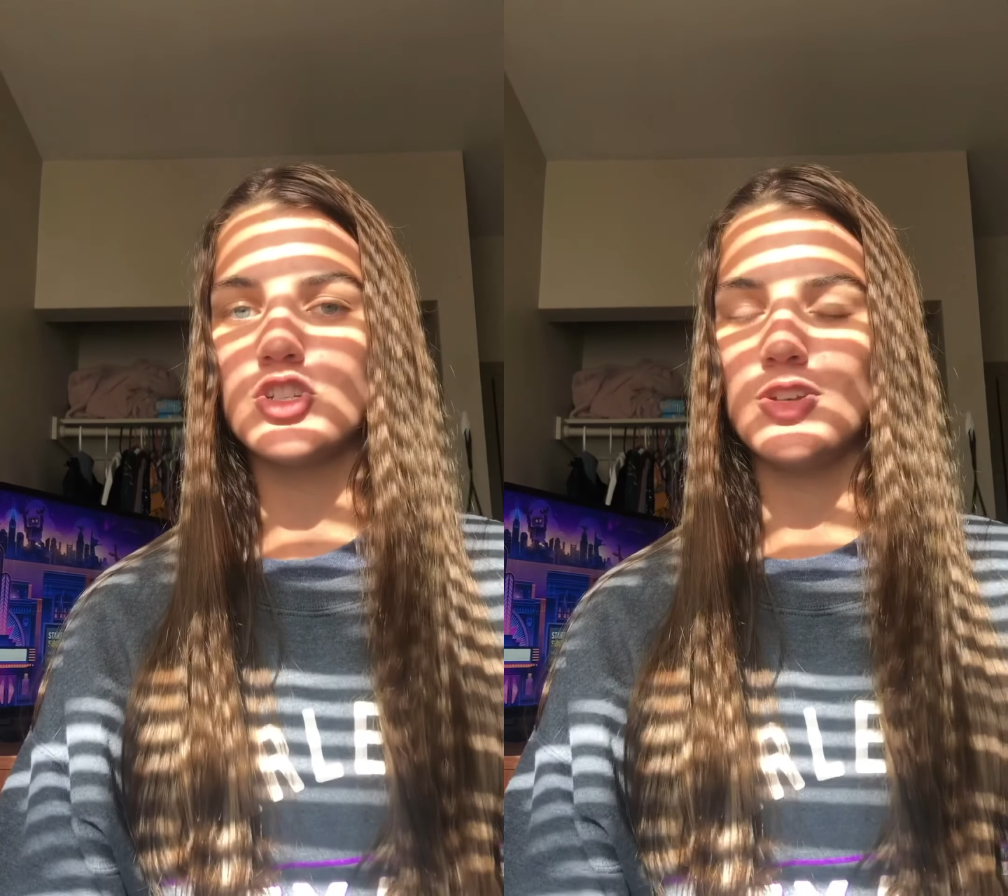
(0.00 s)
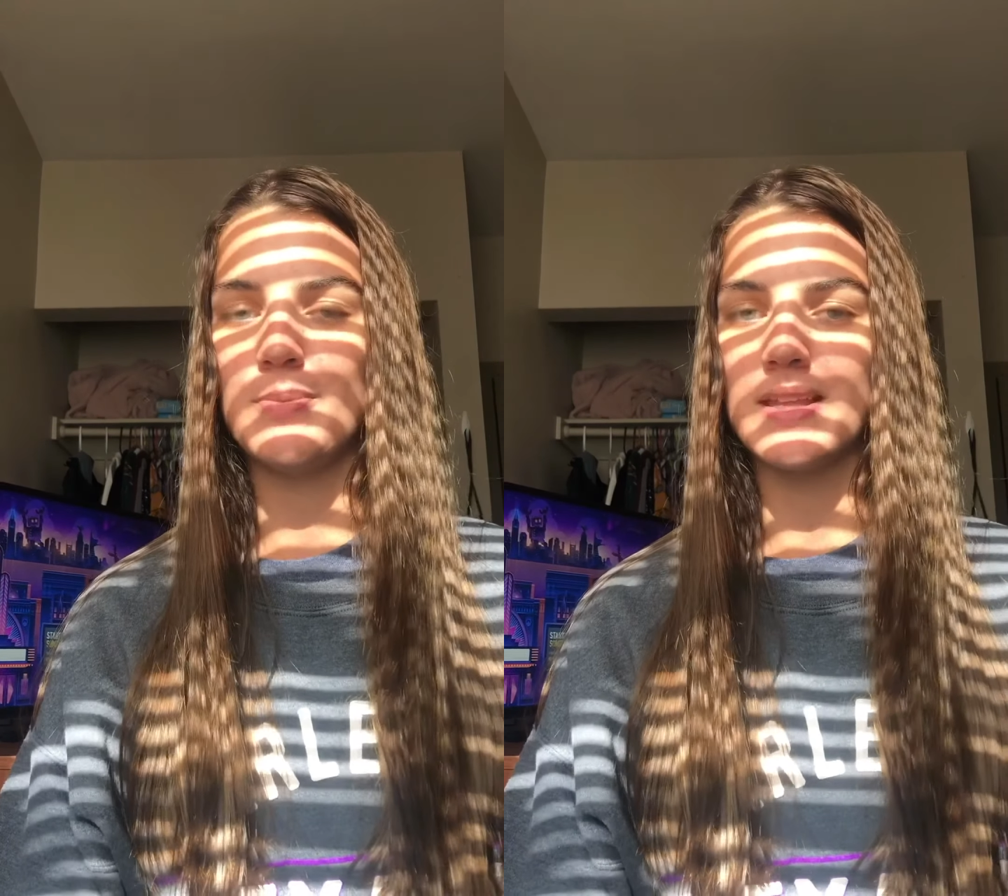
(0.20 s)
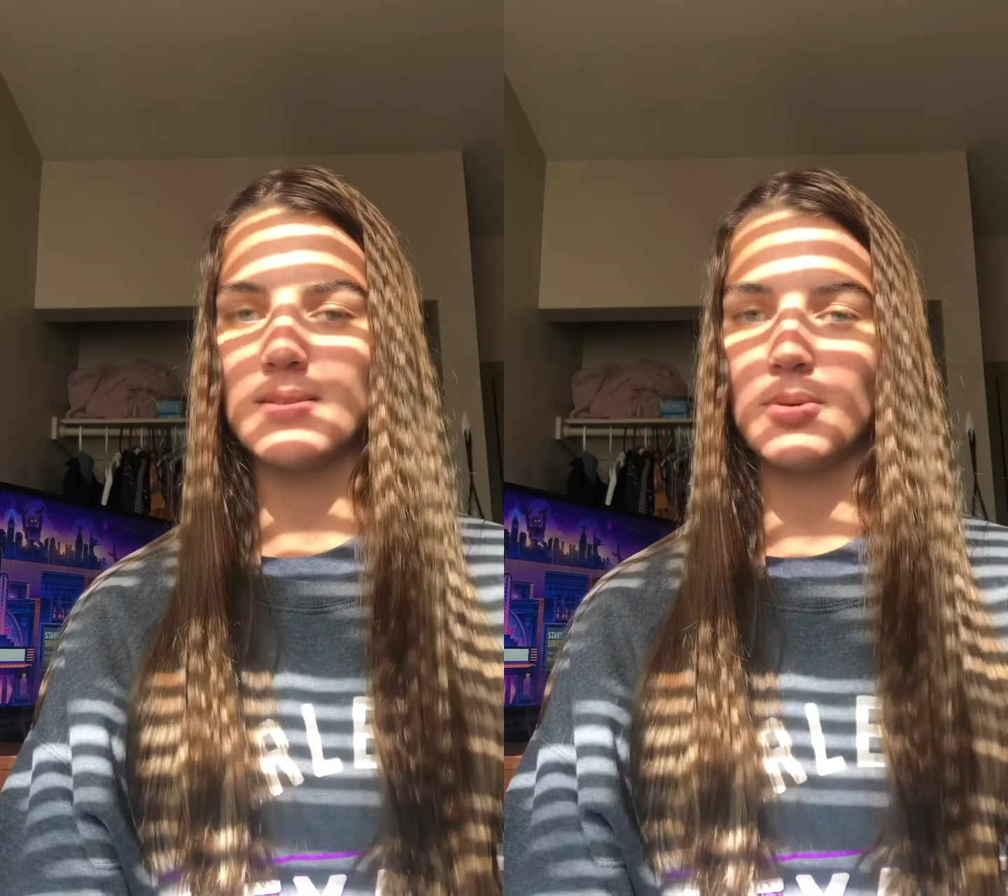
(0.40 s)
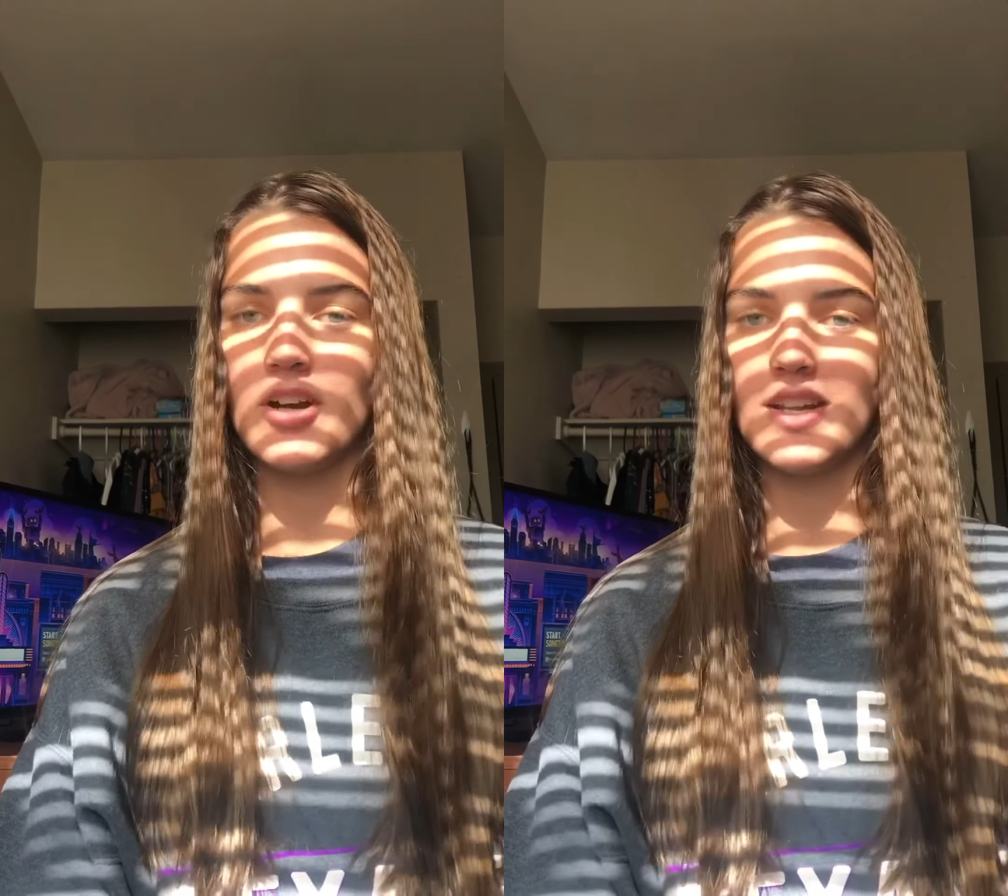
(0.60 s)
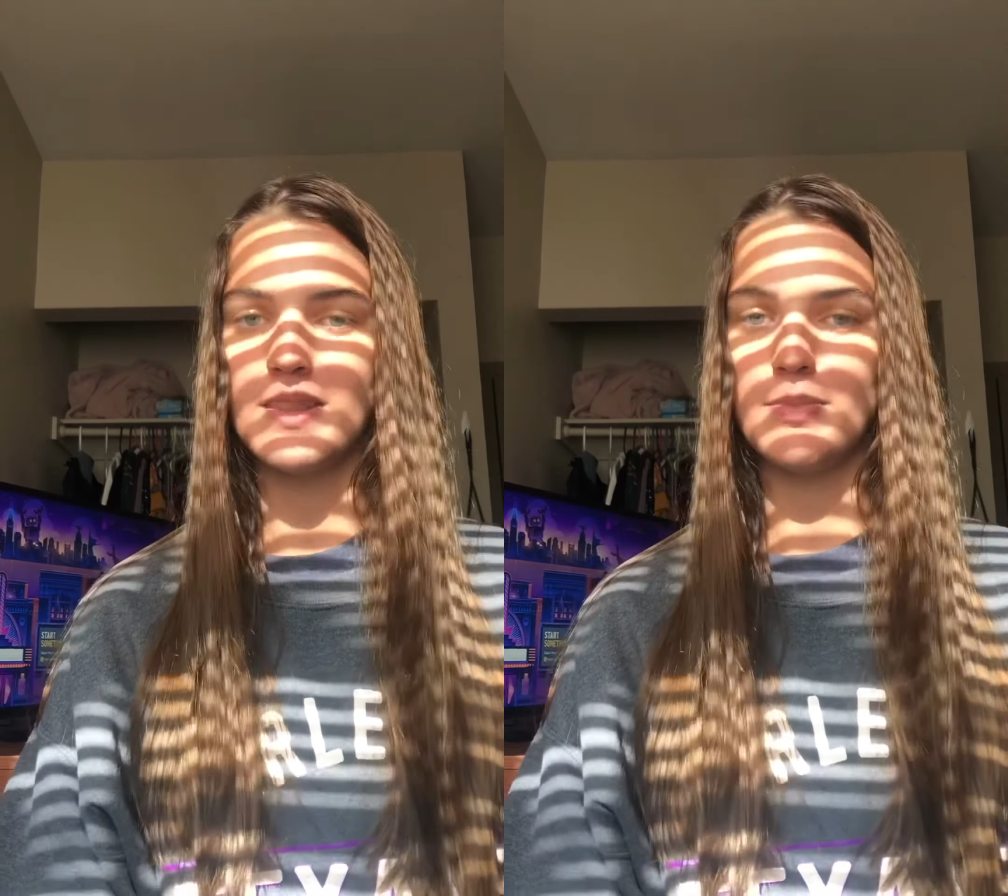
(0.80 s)
to make the
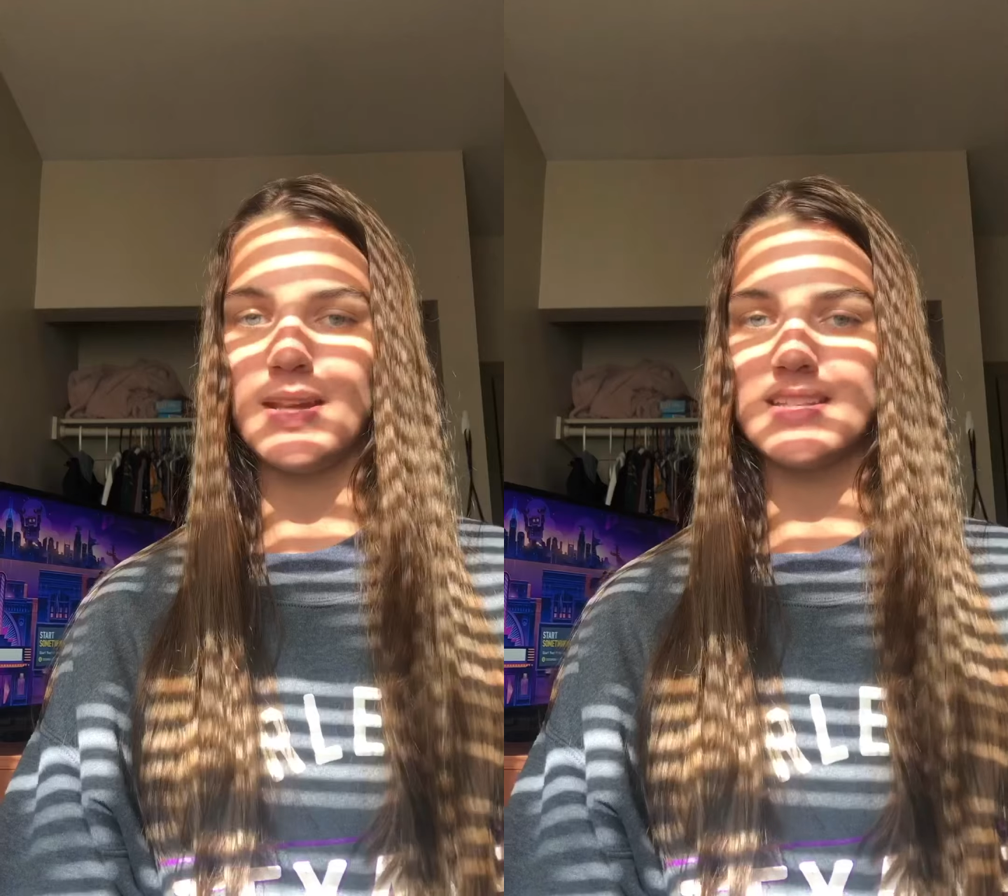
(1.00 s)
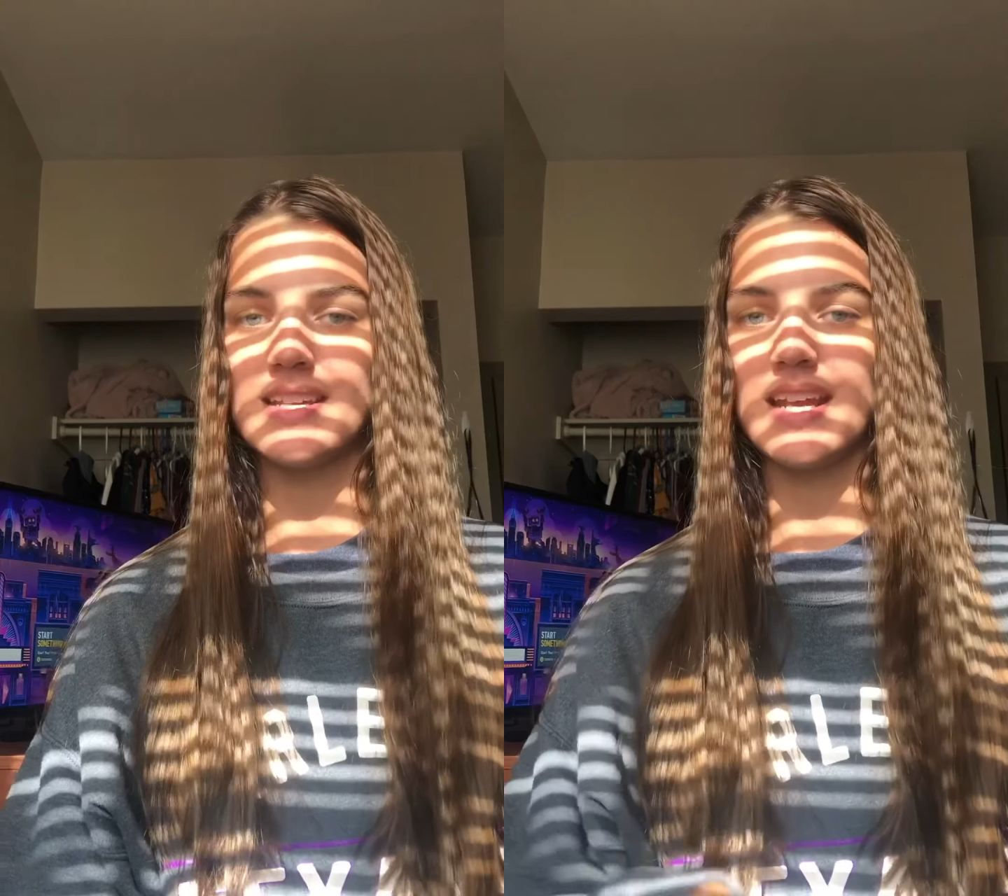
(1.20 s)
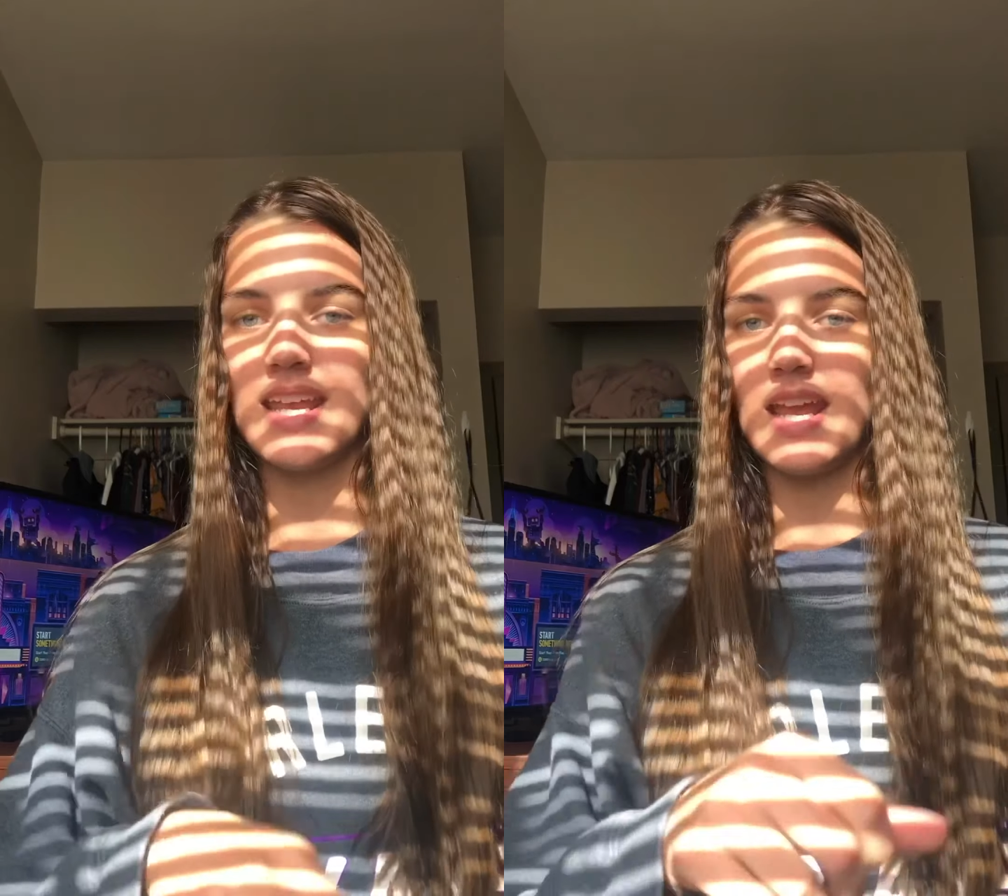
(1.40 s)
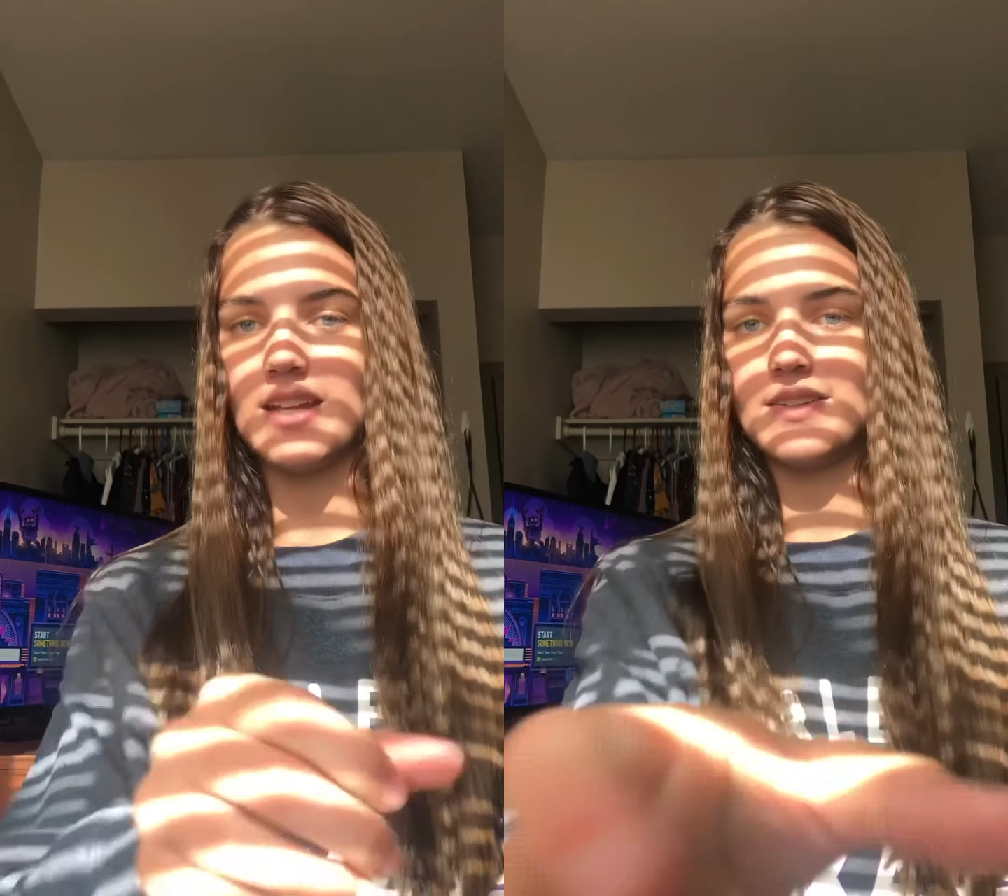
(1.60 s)
party the best I can.